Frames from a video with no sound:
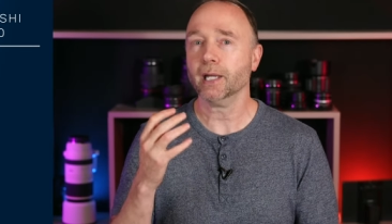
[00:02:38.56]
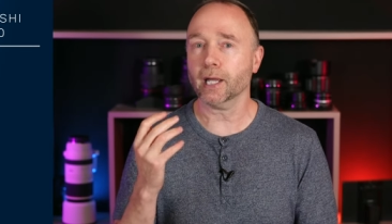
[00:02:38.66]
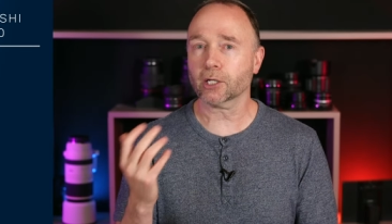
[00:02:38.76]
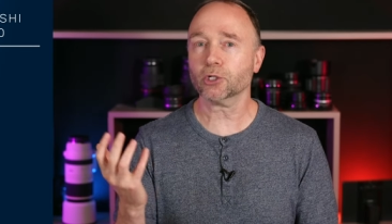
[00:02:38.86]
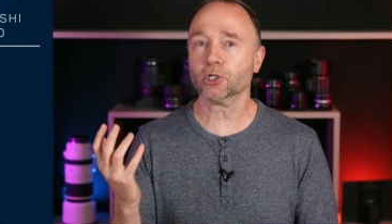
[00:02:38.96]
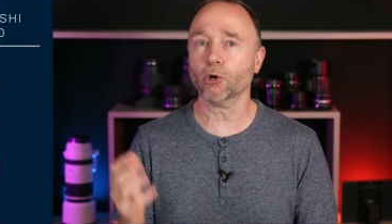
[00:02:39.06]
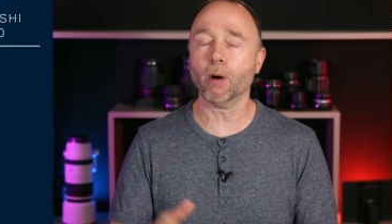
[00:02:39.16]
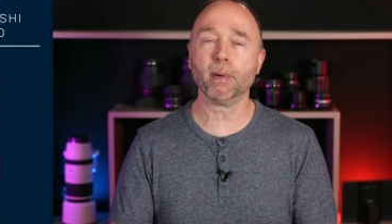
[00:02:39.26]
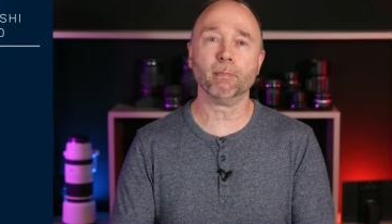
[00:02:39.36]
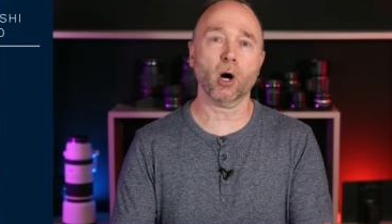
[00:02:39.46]
it could show
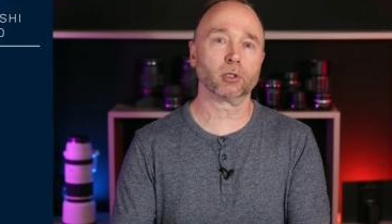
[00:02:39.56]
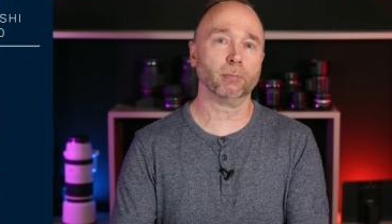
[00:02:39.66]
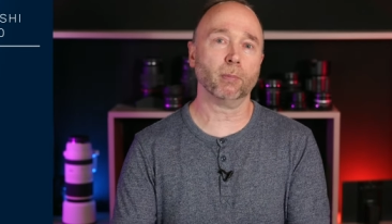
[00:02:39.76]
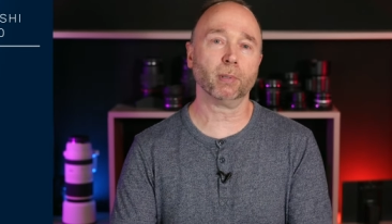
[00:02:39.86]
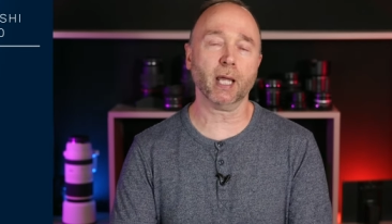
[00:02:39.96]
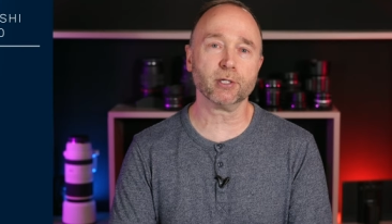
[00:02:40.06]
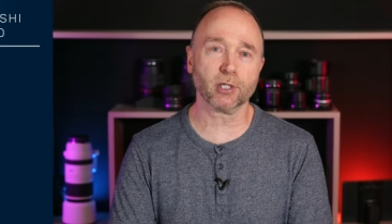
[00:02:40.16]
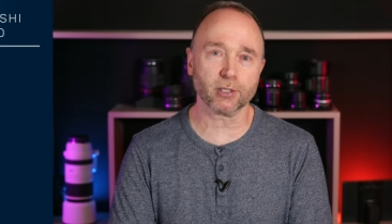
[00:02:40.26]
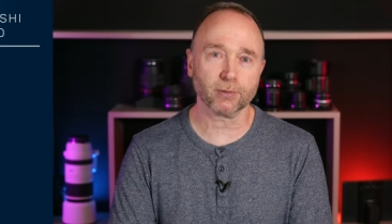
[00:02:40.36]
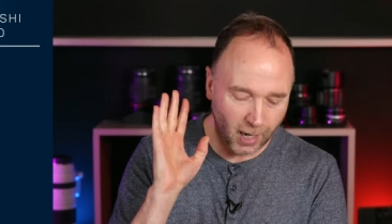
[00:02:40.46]
up in multiple
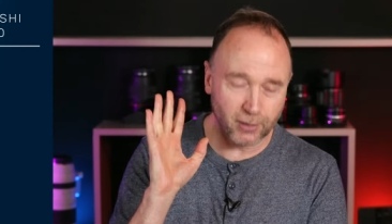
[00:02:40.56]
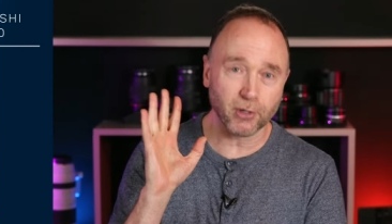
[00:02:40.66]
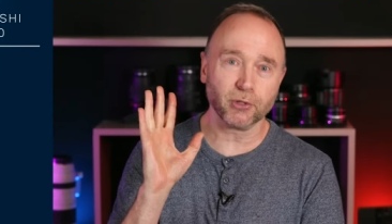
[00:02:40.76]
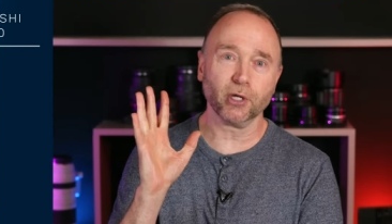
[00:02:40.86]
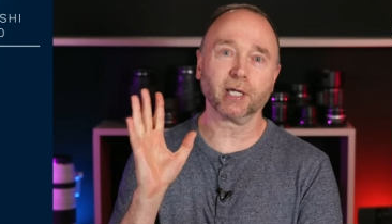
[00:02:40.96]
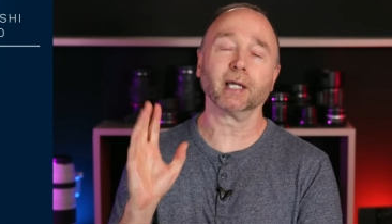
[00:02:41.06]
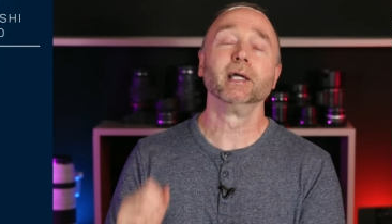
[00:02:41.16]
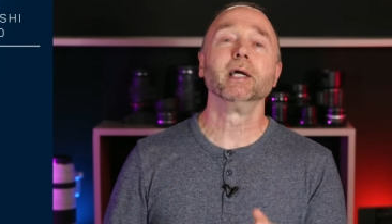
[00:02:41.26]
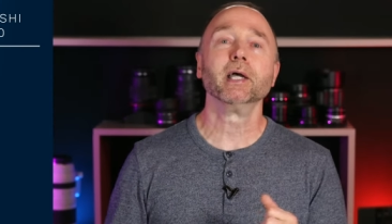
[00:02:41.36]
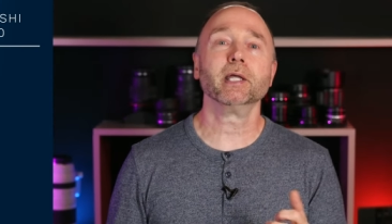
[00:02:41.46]
places. I know what you're thinking.
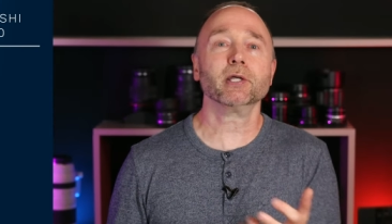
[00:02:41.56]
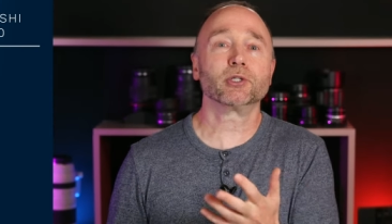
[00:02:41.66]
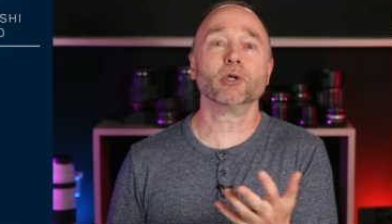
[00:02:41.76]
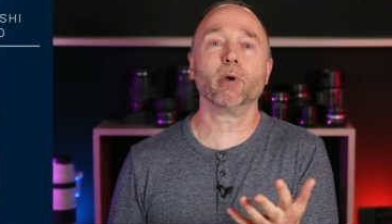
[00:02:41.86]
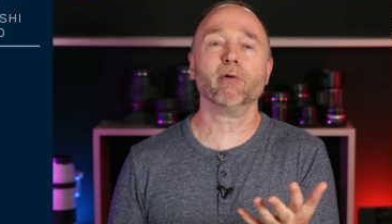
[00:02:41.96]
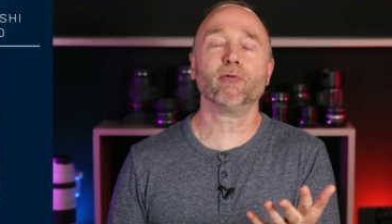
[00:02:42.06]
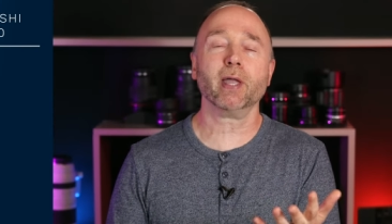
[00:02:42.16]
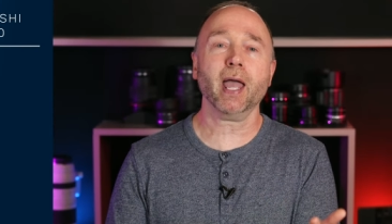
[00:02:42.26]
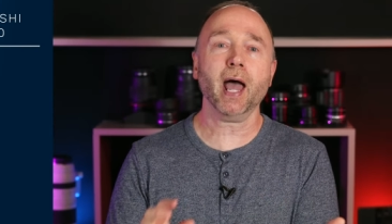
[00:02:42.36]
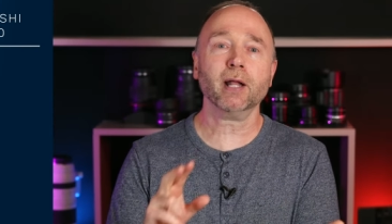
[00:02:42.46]
Yes, so if
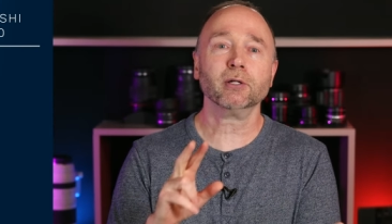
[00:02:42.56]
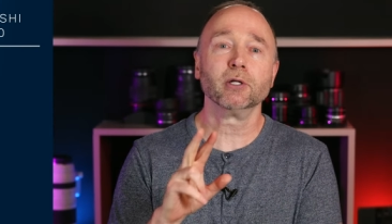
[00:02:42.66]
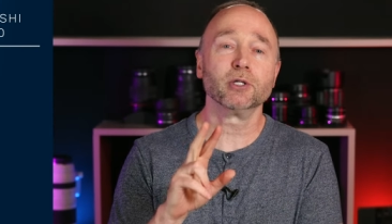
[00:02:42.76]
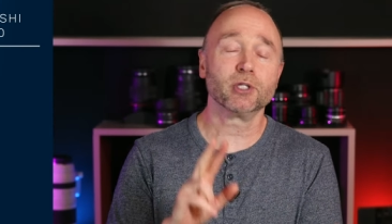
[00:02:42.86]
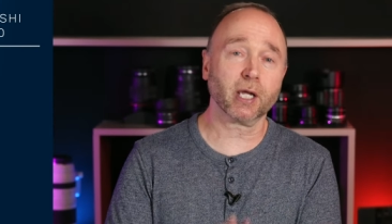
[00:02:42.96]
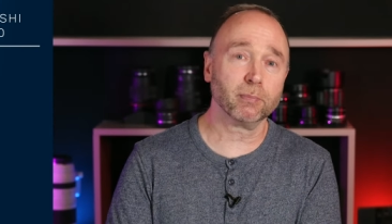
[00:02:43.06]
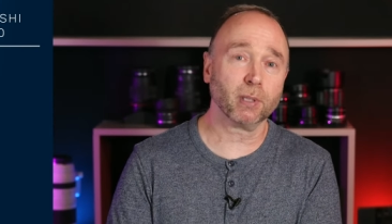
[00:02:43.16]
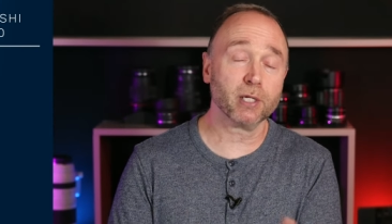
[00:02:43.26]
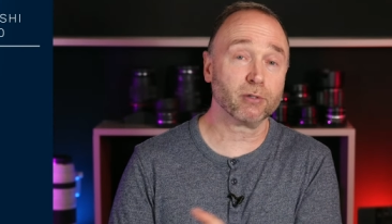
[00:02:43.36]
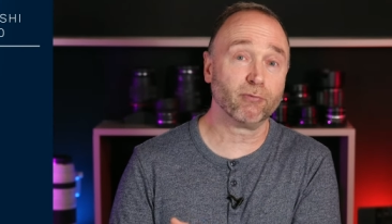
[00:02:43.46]
we add second
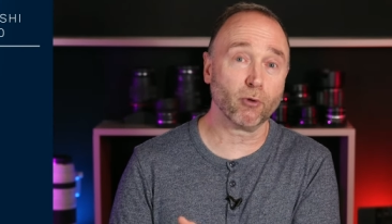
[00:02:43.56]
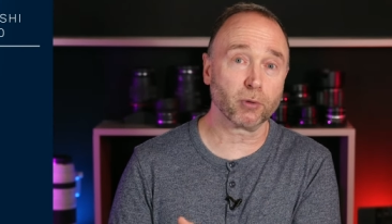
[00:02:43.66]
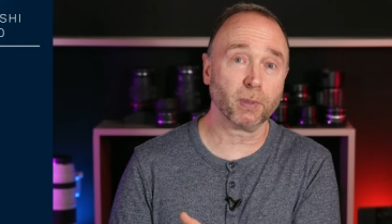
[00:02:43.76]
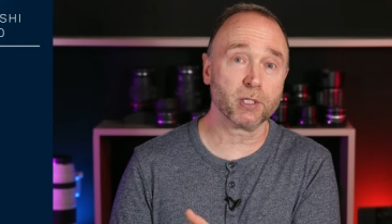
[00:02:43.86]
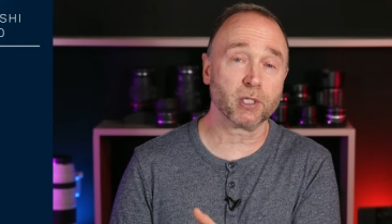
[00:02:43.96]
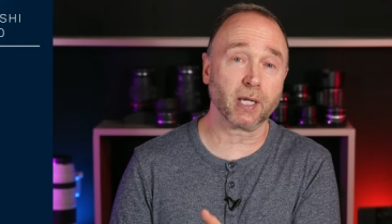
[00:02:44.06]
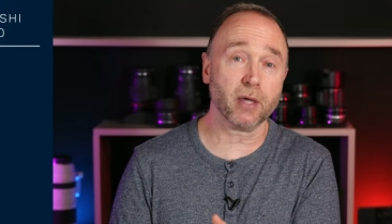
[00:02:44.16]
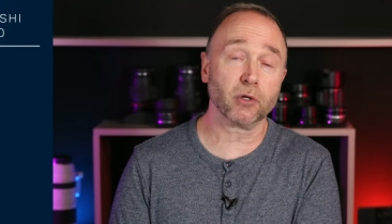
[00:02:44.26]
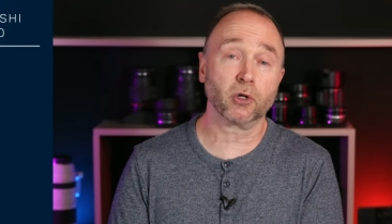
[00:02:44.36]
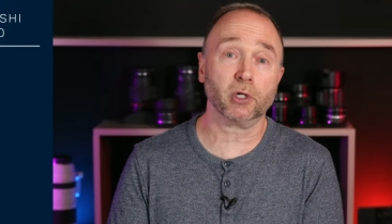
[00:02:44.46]
place and fourth place
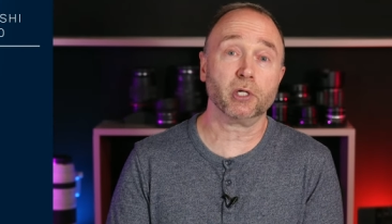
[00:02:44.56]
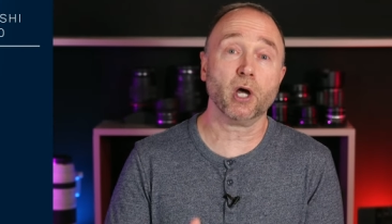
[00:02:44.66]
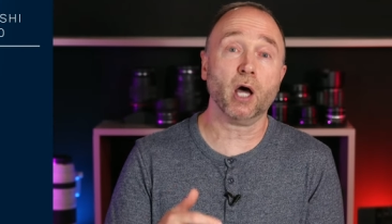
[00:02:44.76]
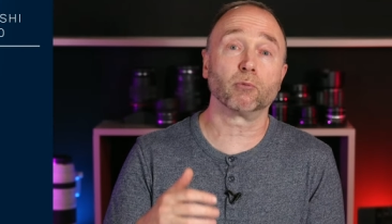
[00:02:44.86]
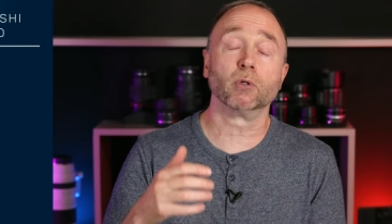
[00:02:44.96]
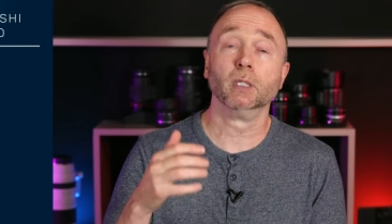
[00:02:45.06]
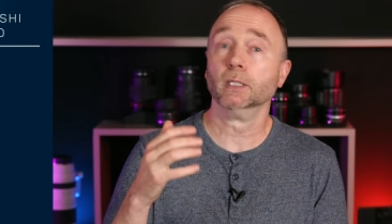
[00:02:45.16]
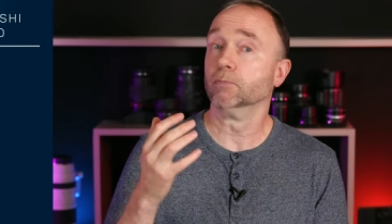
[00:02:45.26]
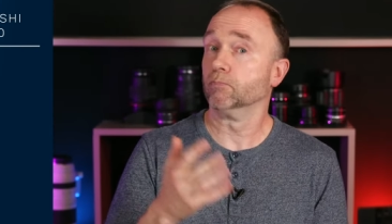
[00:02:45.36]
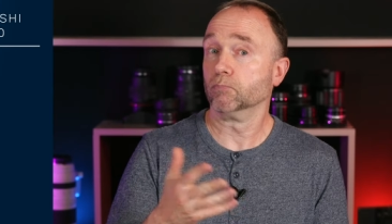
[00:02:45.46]
together, could it not,
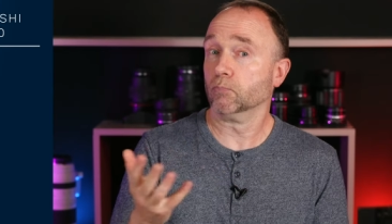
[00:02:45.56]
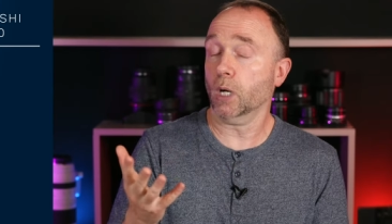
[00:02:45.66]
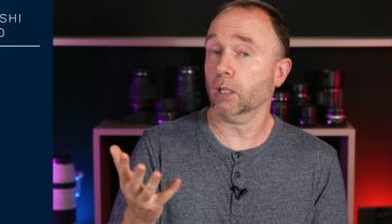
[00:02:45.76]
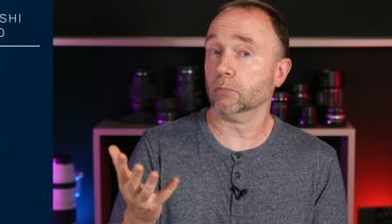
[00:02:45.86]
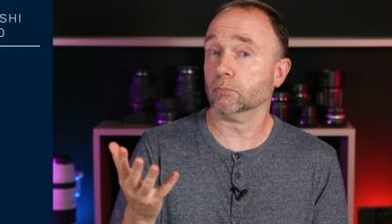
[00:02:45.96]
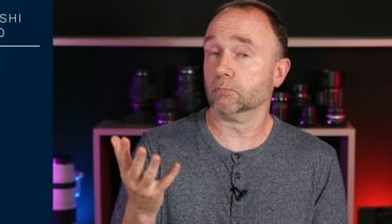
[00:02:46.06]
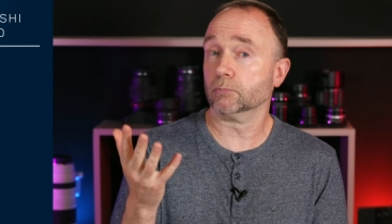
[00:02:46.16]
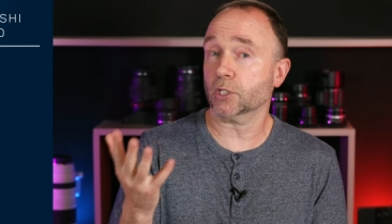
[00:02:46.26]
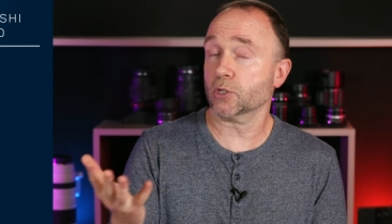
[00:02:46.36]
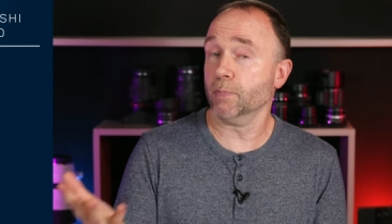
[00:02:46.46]
well,
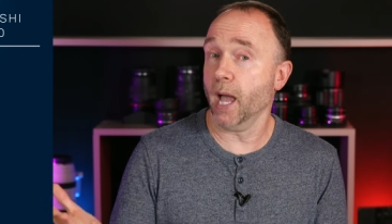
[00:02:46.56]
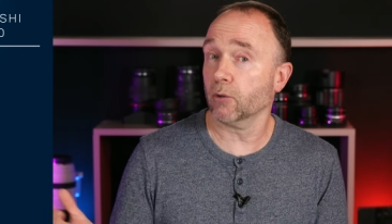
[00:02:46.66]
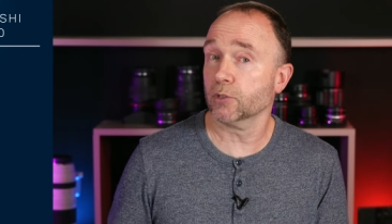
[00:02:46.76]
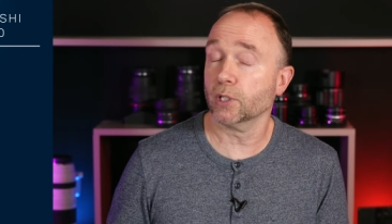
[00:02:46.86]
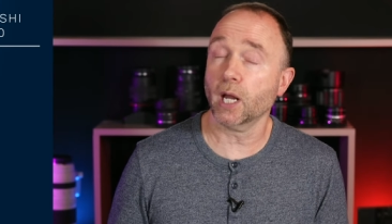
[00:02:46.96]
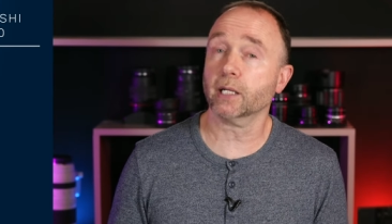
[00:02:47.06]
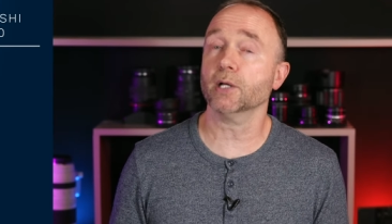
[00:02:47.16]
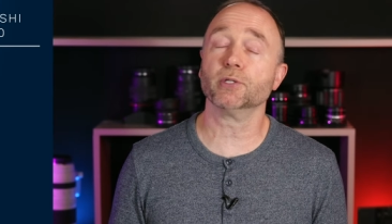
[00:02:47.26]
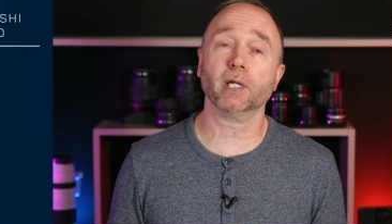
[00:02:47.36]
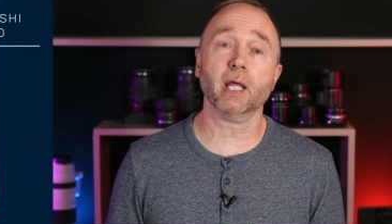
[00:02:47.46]
dismount the
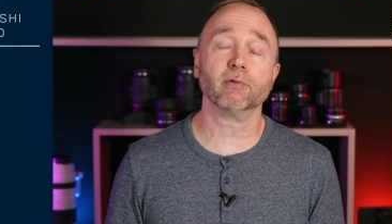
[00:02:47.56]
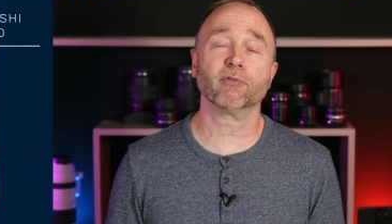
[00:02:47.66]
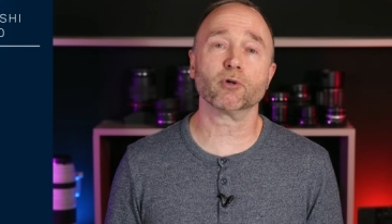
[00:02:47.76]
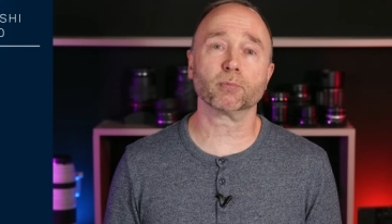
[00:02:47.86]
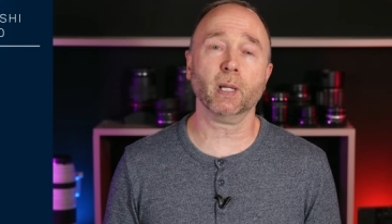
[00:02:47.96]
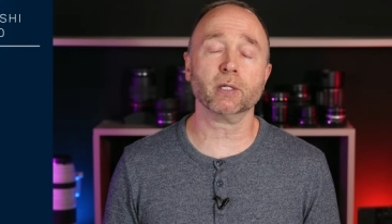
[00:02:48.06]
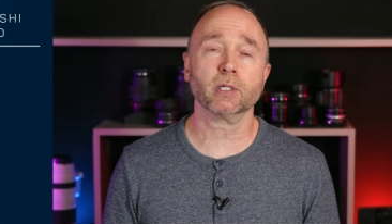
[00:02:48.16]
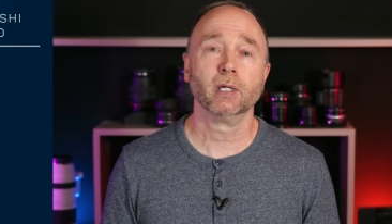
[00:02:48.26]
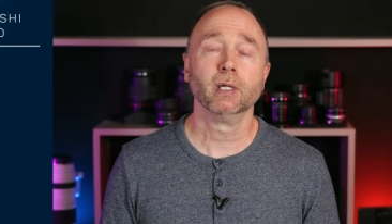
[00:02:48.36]
Nikon Z eight in first place?